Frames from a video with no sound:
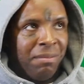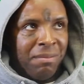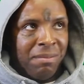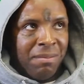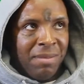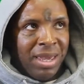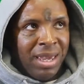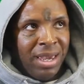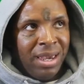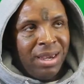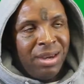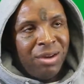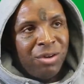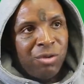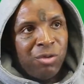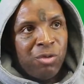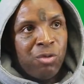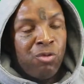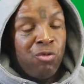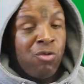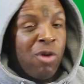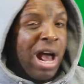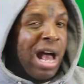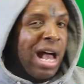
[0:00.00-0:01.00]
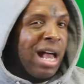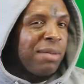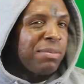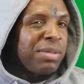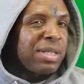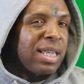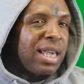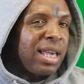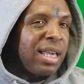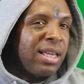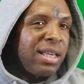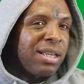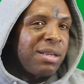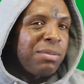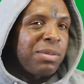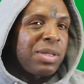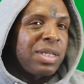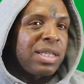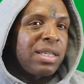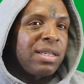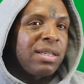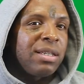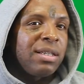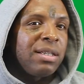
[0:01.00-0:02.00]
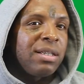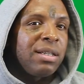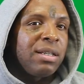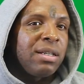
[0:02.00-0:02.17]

Man, rhyme schemes.